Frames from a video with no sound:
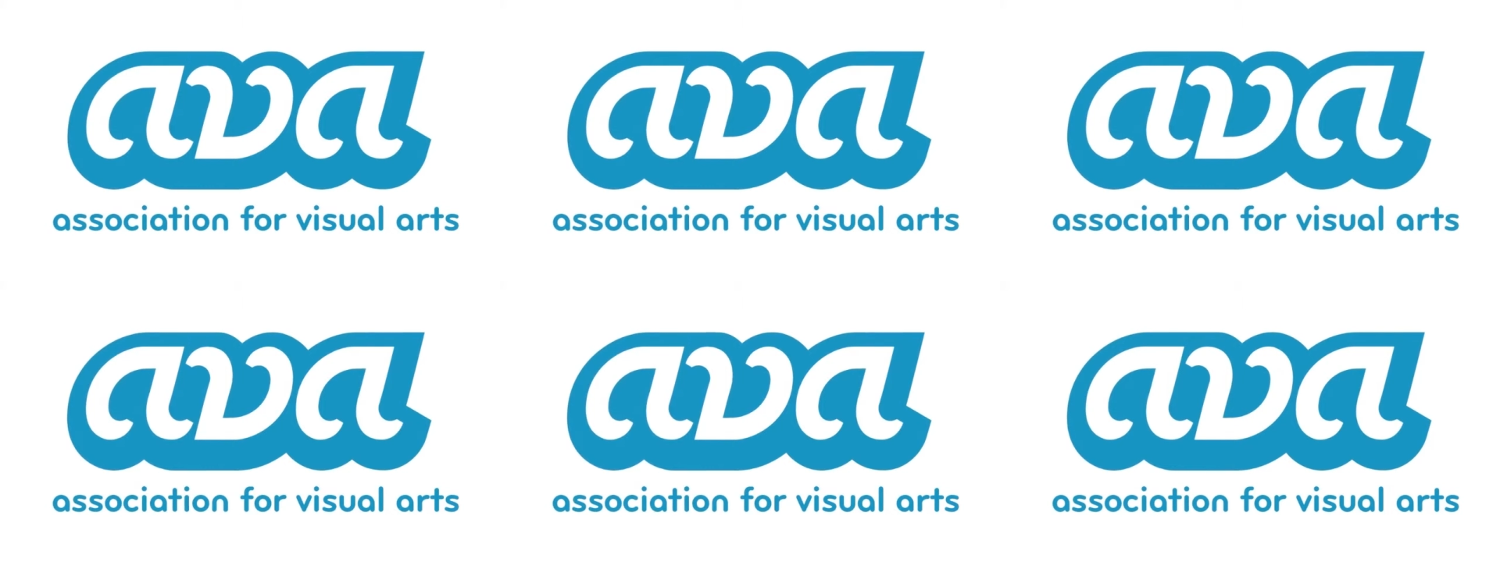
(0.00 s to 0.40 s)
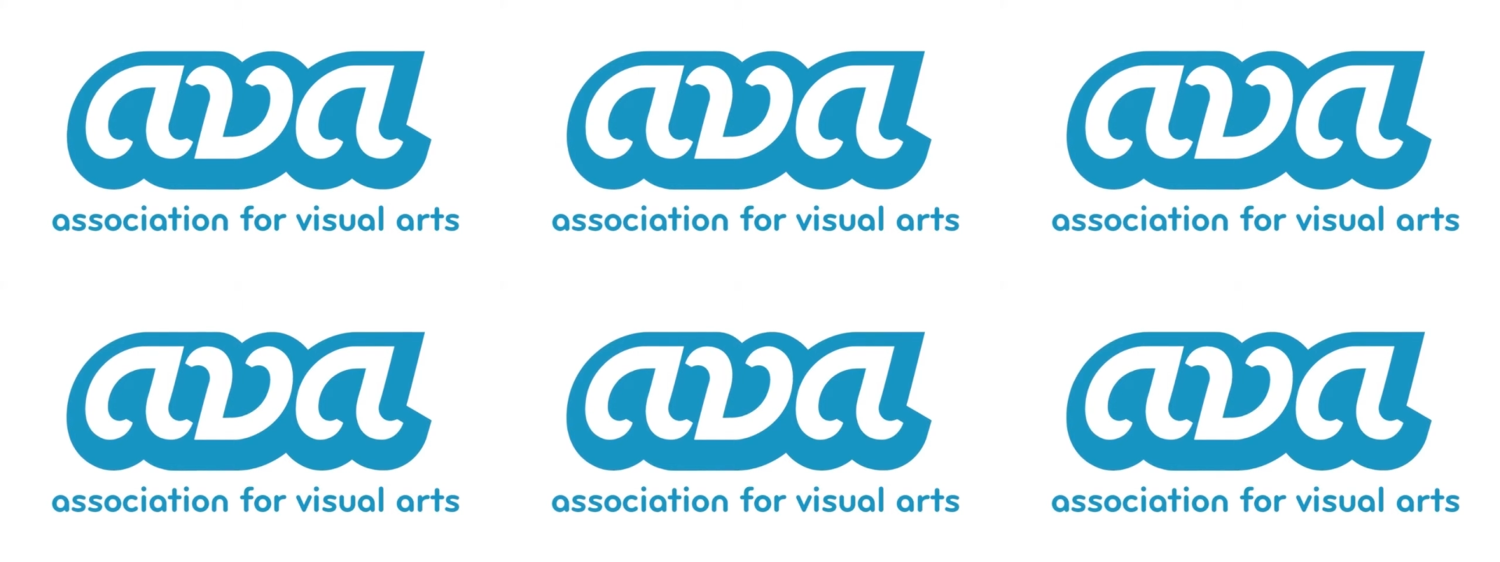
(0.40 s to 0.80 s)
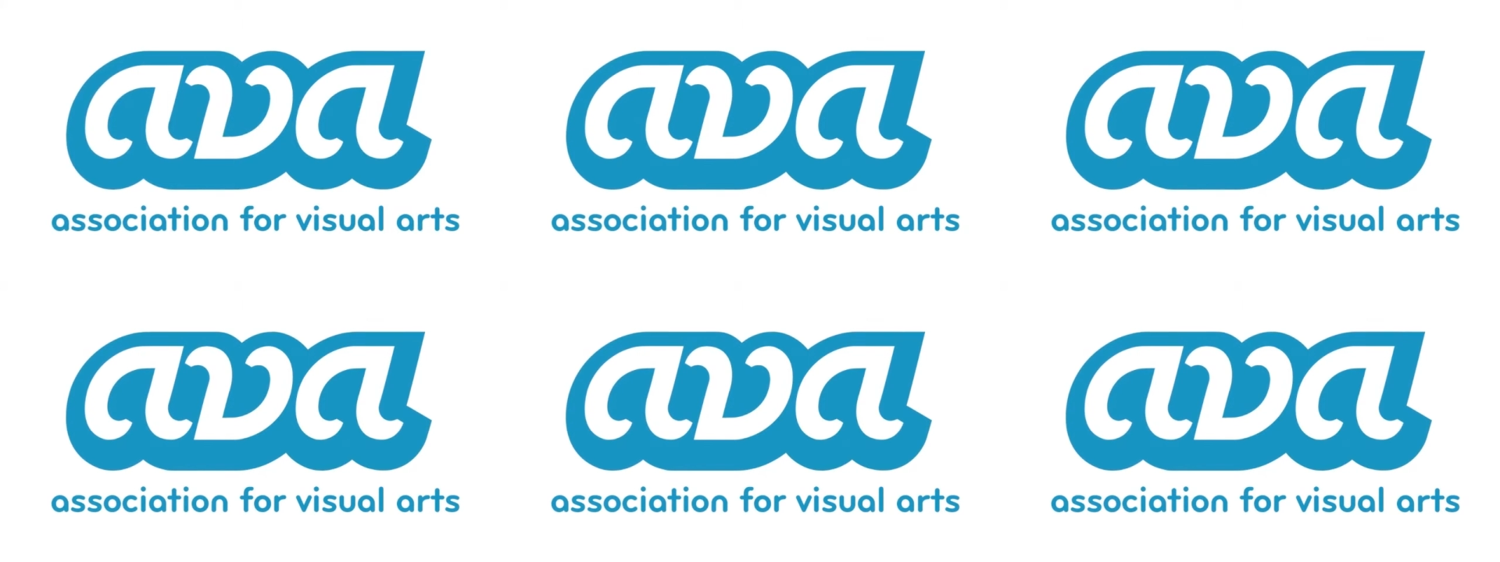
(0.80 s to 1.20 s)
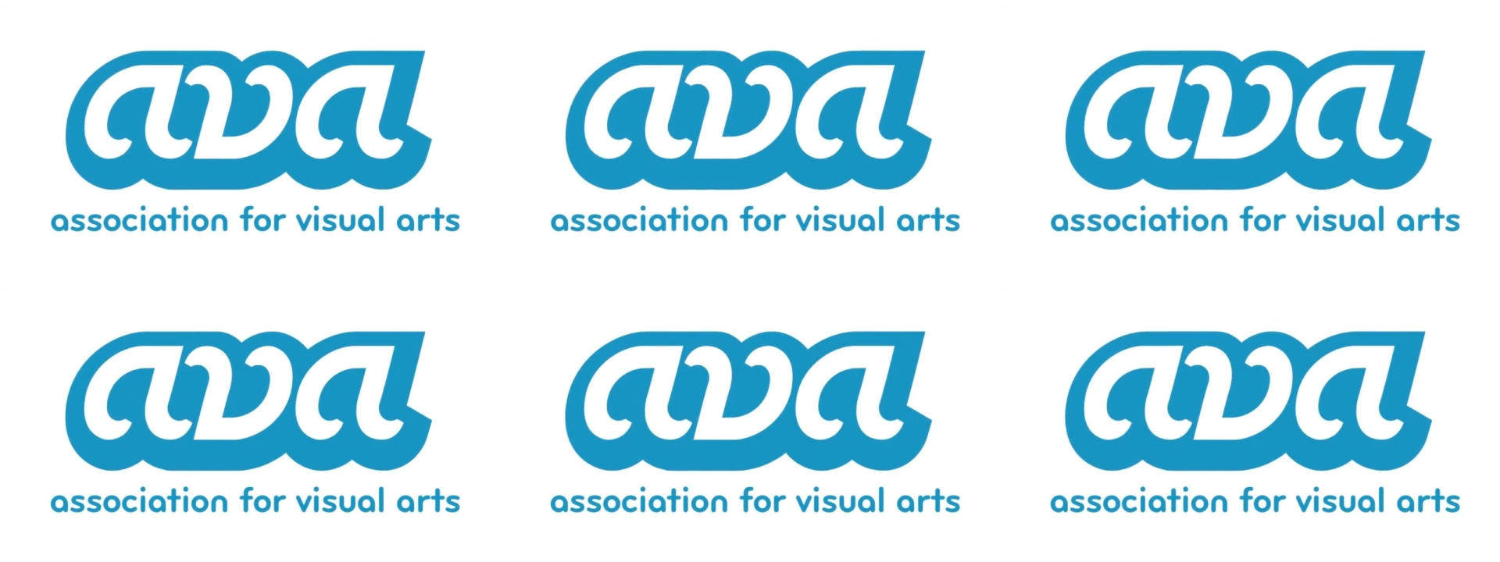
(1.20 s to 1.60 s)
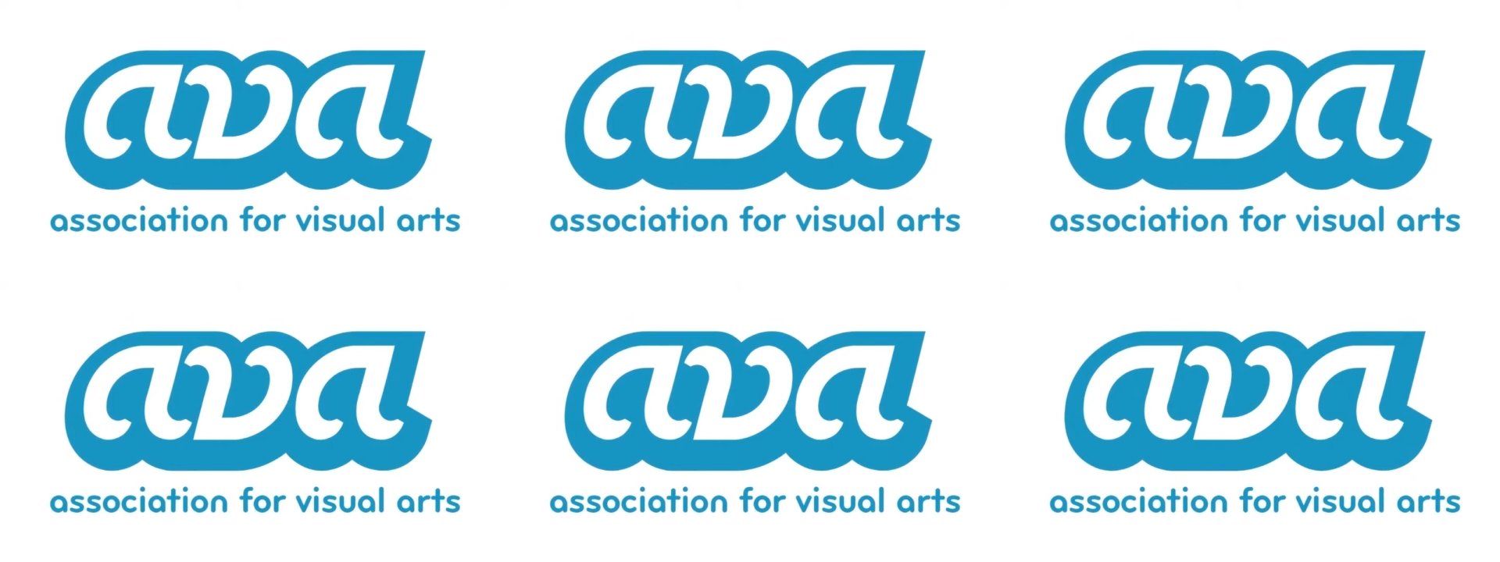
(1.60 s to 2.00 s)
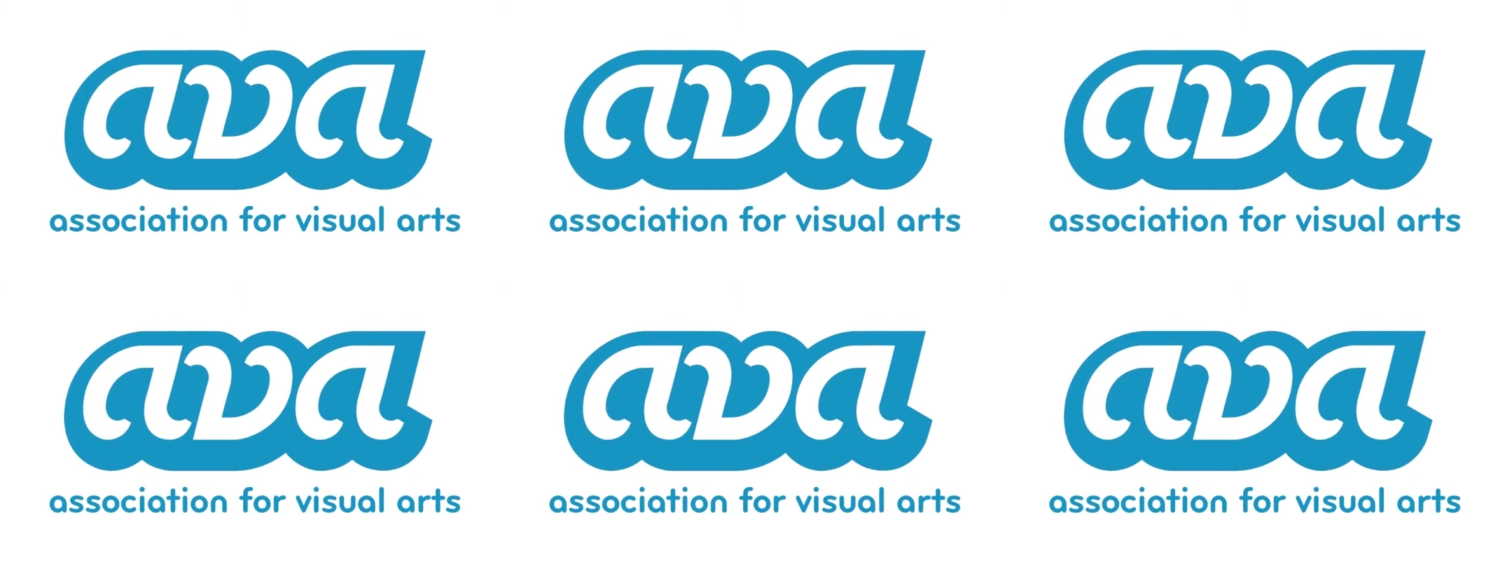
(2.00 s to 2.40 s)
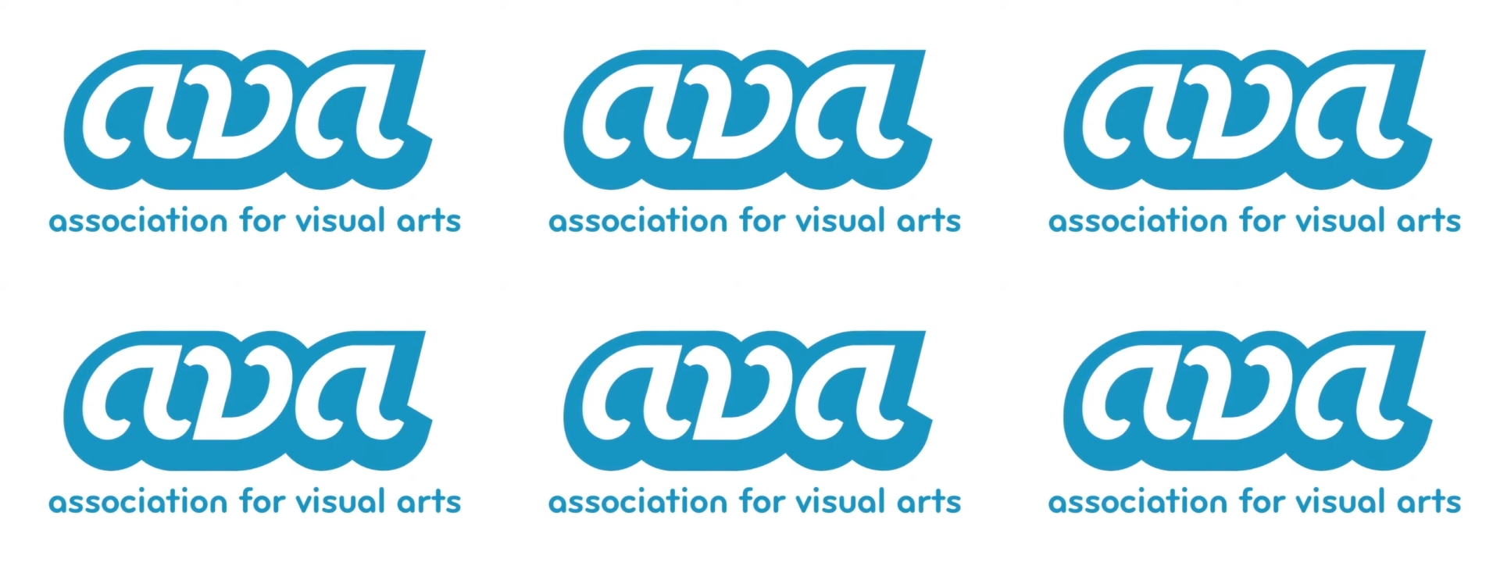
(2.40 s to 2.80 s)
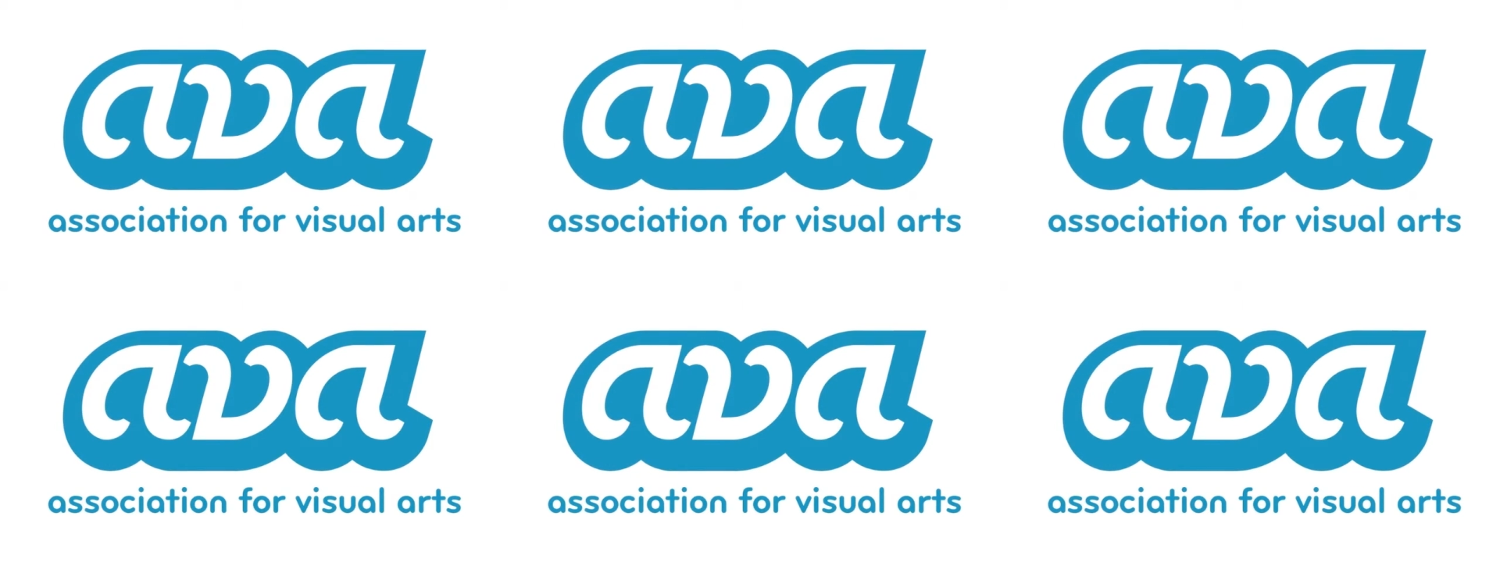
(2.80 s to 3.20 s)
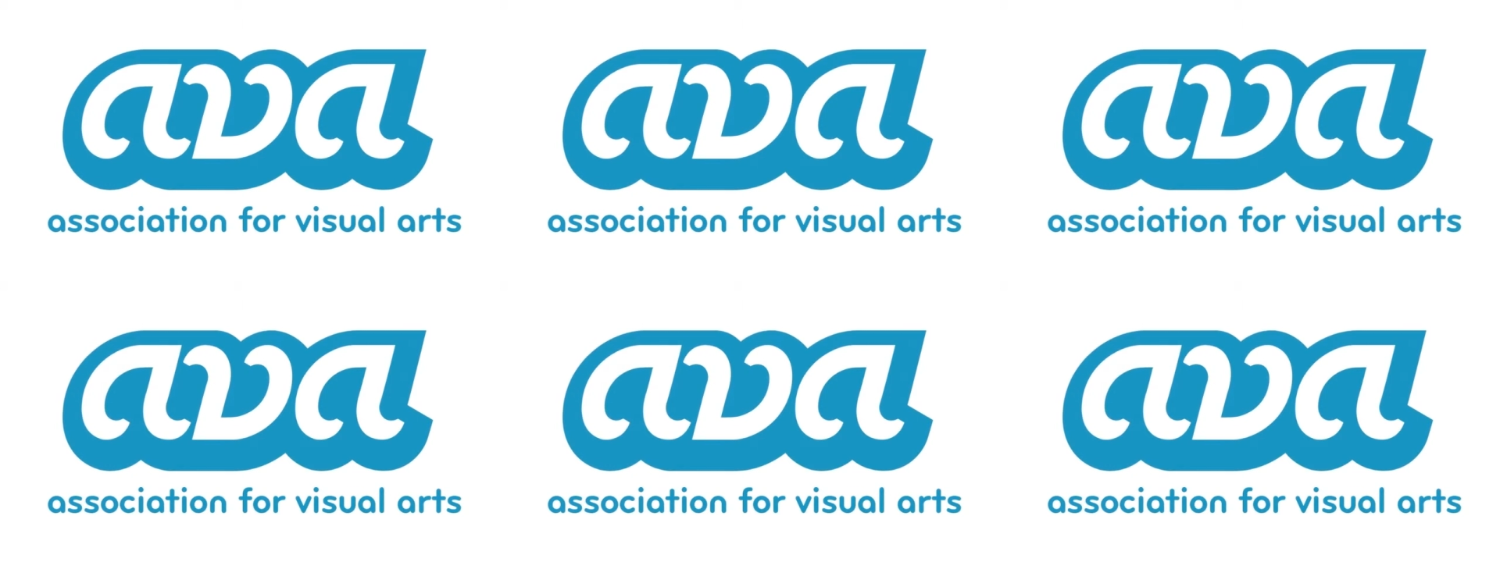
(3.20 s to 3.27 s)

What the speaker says: No face is visible, so there are no lips to read.